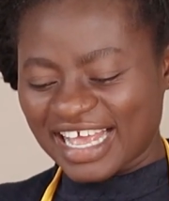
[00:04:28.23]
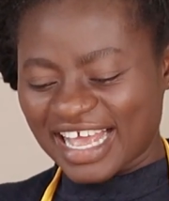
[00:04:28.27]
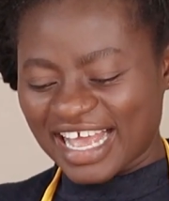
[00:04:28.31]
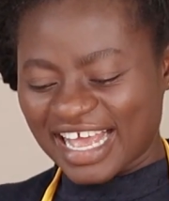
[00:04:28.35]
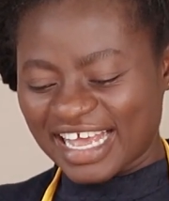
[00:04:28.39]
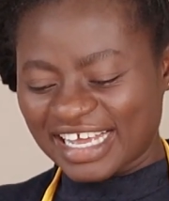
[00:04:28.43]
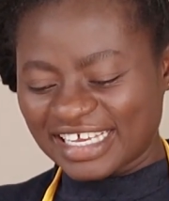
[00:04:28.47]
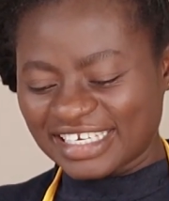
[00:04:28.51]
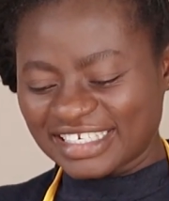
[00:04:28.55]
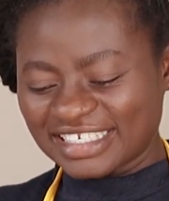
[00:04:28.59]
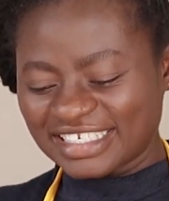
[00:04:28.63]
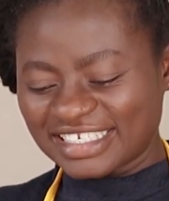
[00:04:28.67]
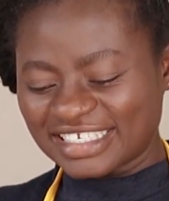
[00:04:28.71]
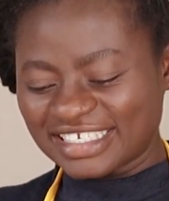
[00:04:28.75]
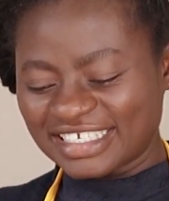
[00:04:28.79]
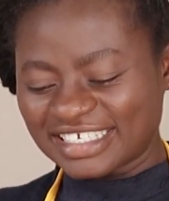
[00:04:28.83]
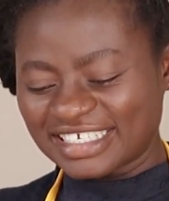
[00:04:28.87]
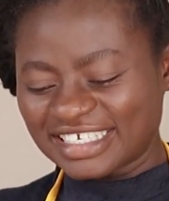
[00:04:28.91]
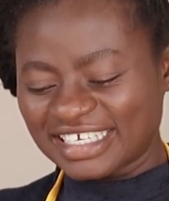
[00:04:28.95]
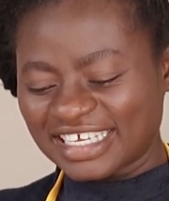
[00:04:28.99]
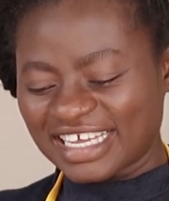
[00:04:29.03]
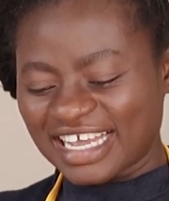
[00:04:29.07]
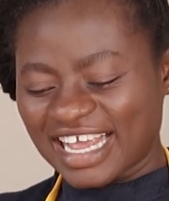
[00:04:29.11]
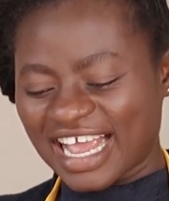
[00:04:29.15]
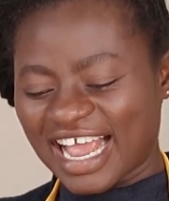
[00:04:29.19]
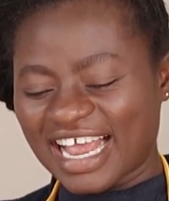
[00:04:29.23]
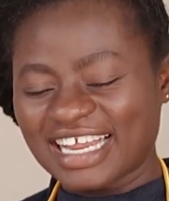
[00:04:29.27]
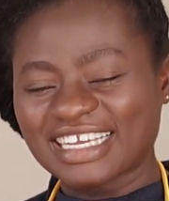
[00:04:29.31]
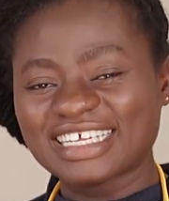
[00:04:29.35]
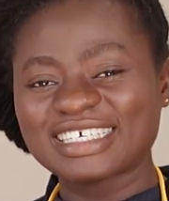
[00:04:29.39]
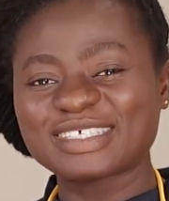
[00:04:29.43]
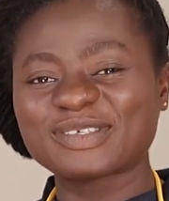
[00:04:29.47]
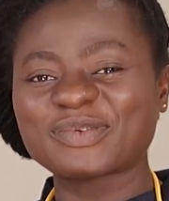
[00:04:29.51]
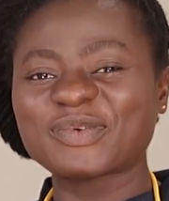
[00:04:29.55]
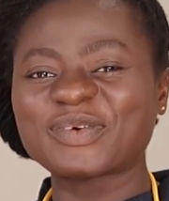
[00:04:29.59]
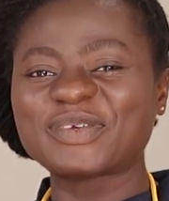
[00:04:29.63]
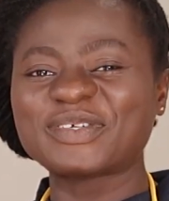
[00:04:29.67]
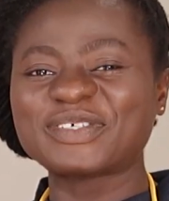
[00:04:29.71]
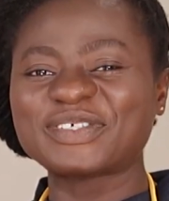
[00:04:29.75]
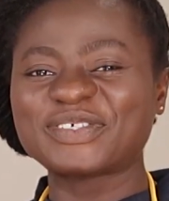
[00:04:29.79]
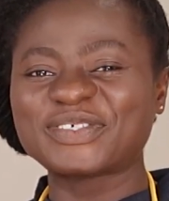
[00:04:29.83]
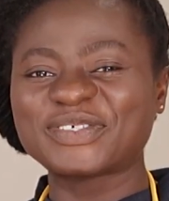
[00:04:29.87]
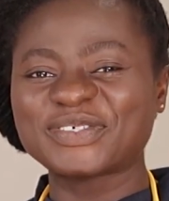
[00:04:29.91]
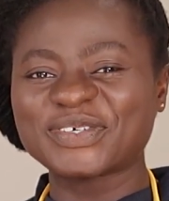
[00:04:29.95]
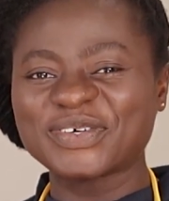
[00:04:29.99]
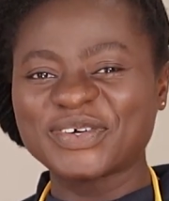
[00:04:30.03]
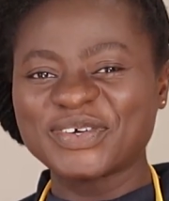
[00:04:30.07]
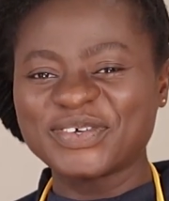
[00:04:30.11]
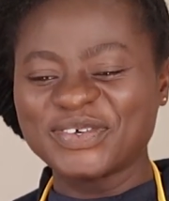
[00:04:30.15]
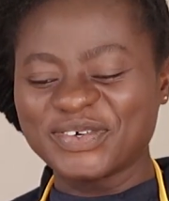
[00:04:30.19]
And I just want to
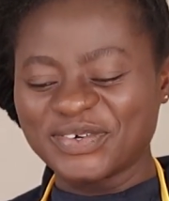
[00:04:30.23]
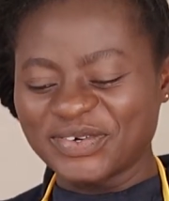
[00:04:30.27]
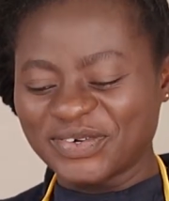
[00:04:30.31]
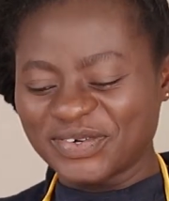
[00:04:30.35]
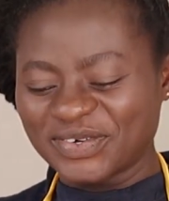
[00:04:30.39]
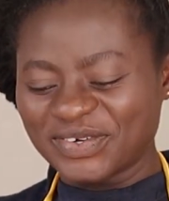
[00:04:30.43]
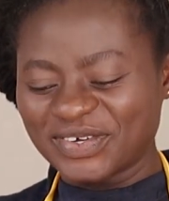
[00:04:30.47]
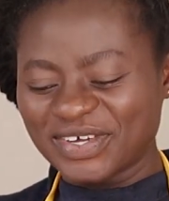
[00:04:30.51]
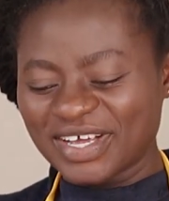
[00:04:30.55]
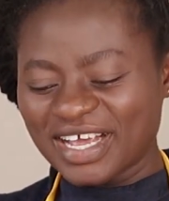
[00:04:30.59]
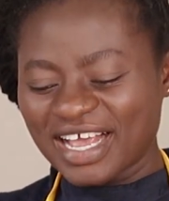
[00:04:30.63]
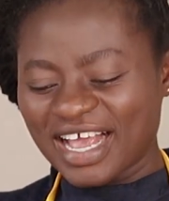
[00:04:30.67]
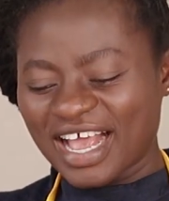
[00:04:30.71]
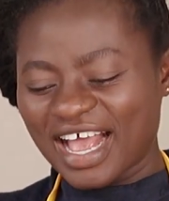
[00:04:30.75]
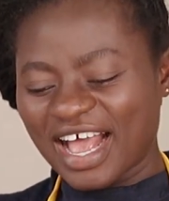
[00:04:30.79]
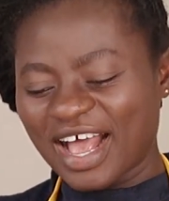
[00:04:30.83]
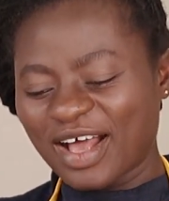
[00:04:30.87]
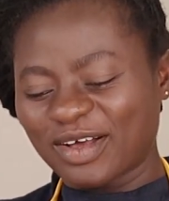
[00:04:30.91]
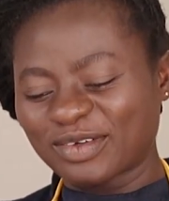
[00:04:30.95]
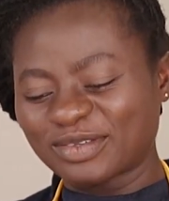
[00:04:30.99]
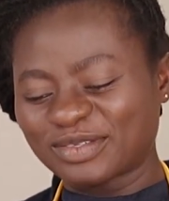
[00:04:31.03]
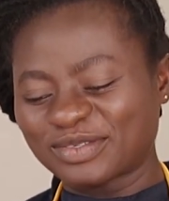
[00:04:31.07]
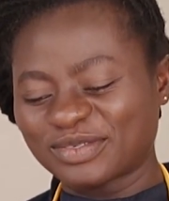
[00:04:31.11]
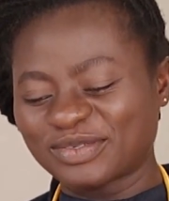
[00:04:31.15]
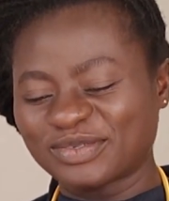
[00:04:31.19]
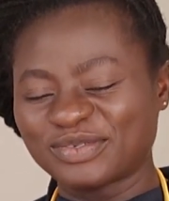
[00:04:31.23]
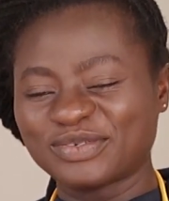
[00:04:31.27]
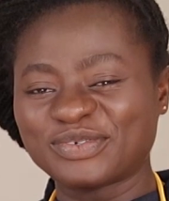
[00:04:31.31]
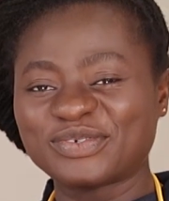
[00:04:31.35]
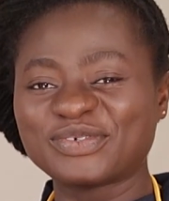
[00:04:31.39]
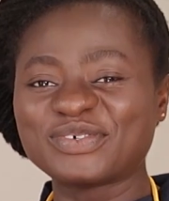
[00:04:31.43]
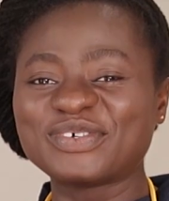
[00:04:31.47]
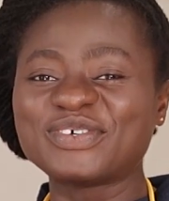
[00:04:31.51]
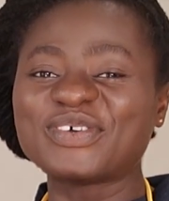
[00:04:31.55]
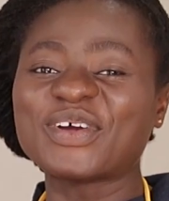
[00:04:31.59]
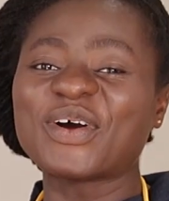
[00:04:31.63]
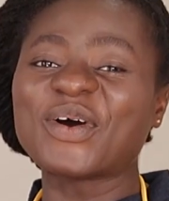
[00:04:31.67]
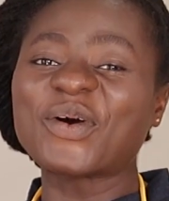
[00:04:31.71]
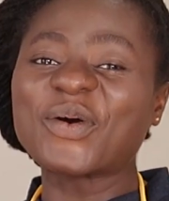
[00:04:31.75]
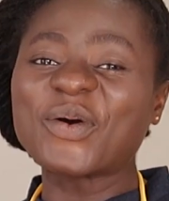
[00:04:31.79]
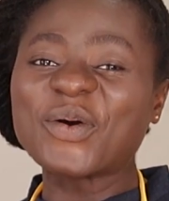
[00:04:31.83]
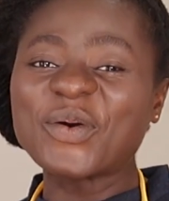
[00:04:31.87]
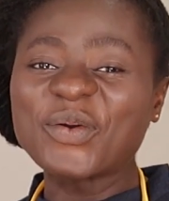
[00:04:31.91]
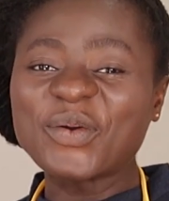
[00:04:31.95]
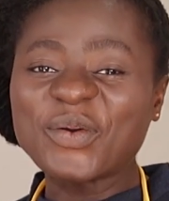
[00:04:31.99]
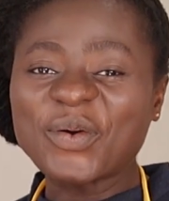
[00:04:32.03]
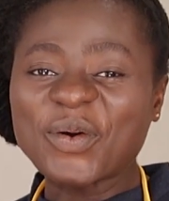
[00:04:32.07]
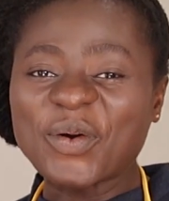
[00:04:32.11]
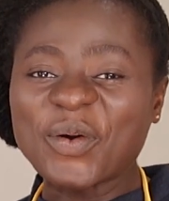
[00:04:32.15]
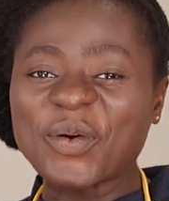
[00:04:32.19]
show you how to do your
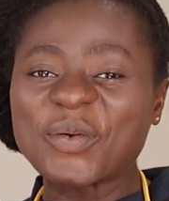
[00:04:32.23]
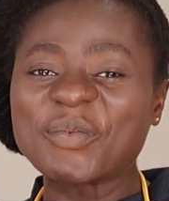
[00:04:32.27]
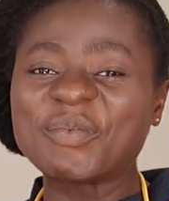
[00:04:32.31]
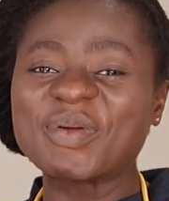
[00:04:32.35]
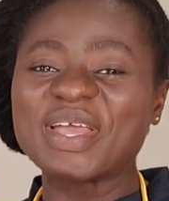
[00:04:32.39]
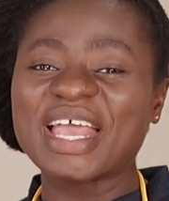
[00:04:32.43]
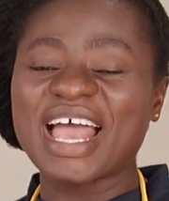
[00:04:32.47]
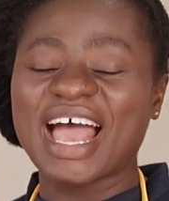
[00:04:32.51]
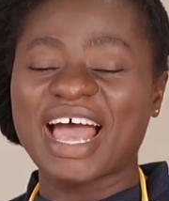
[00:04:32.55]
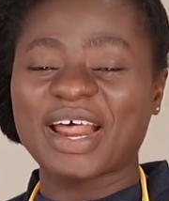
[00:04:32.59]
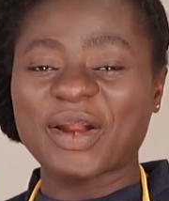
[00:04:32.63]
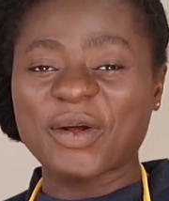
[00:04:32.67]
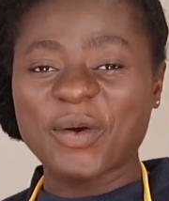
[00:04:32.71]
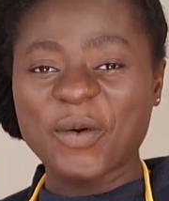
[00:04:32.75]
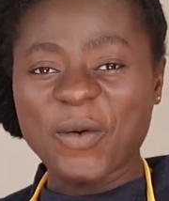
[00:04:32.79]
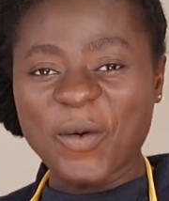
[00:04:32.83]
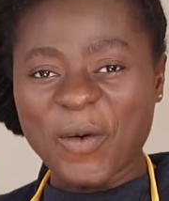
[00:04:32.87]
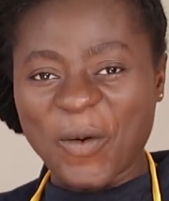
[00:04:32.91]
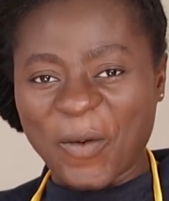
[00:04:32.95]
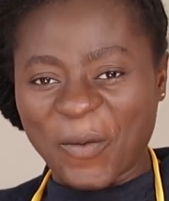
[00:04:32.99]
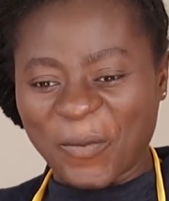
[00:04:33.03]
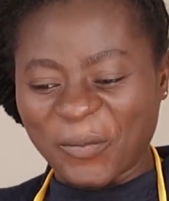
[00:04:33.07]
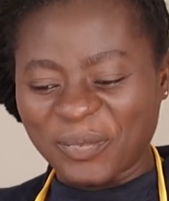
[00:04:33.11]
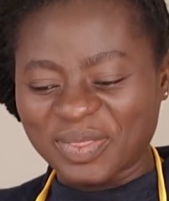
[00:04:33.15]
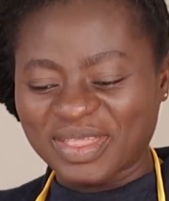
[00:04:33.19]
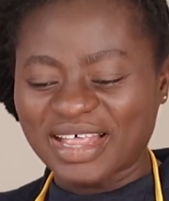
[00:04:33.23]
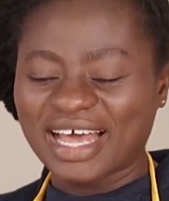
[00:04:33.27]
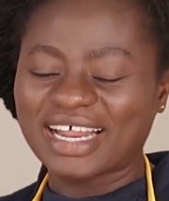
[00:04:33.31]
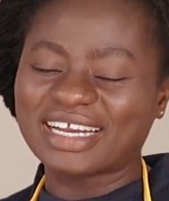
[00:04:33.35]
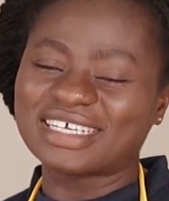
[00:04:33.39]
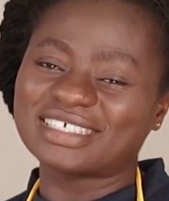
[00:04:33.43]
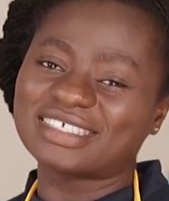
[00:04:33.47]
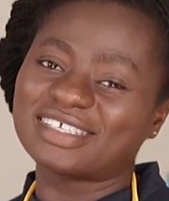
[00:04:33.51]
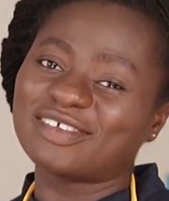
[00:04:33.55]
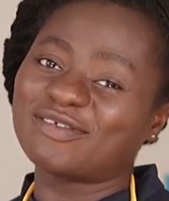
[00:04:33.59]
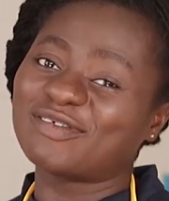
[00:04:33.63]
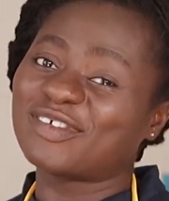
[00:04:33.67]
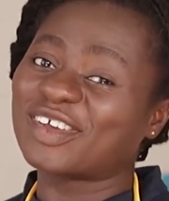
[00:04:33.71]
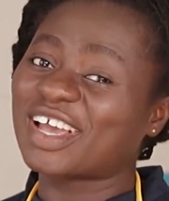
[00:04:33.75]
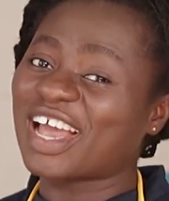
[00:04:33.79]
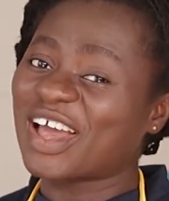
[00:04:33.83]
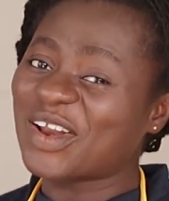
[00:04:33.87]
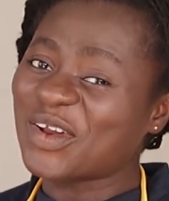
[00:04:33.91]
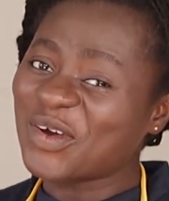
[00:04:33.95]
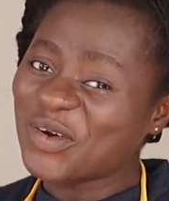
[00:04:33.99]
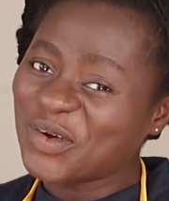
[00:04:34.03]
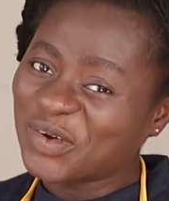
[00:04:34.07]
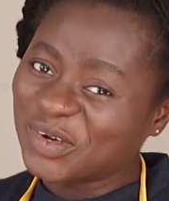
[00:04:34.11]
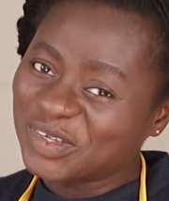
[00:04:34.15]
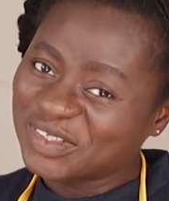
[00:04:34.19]
own Kobe at home. That is, if you
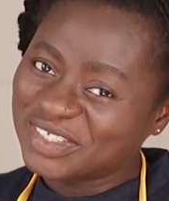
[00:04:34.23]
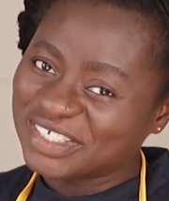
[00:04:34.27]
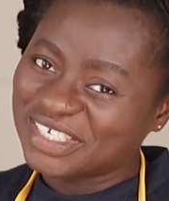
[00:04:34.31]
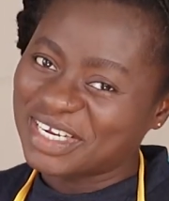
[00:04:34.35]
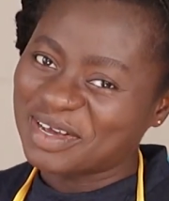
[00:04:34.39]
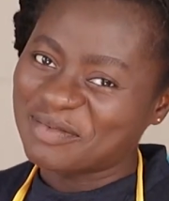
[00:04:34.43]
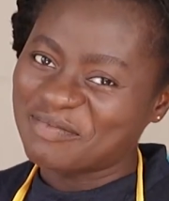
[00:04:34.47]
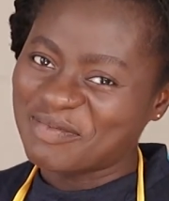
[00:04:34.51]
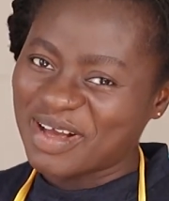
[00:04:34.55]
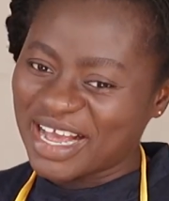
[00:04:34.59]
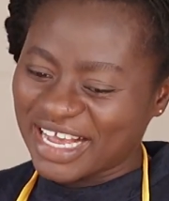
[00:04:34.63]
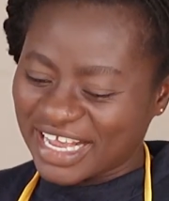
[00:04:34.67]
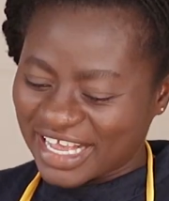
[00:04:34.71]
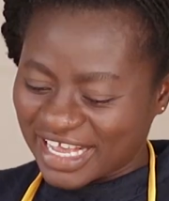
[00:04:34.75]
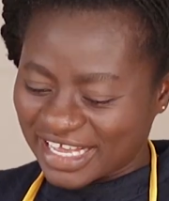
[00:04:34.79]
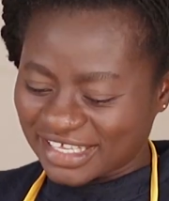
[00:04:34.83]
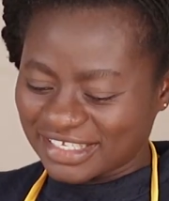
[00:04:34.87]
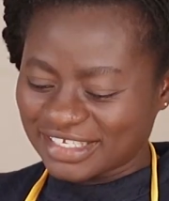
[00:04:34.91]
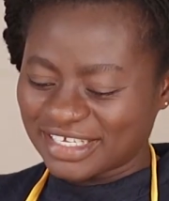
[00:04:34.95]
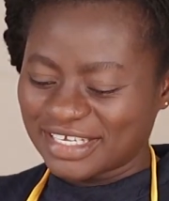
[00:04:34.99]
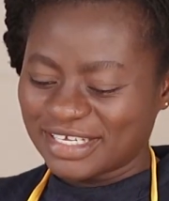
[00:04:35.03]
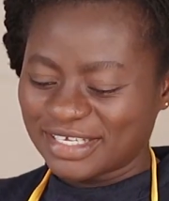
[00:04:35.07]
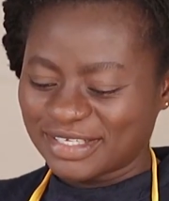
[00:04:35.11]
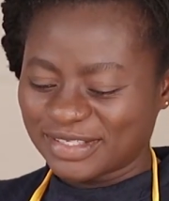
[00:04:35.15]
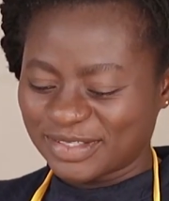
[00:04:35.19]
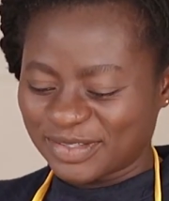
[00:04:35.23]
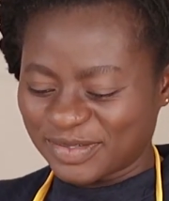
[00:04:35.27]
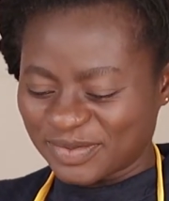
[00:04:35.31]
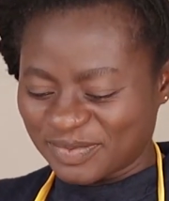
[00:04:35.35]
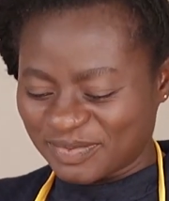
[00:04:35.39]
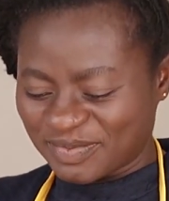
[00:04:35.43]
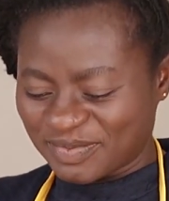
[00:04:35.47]
cannot go to the market to